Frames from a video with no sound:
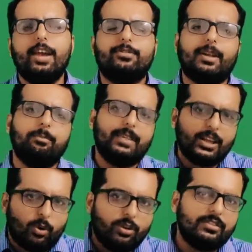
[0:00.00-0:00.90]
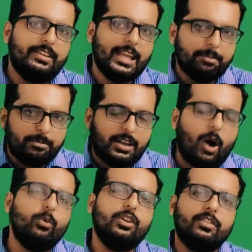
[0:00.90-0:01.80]
If something goes deep
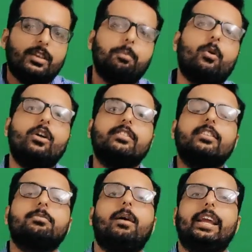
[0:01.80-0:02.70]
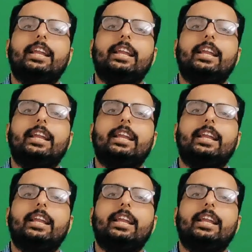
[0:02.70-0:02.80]
down your subconscious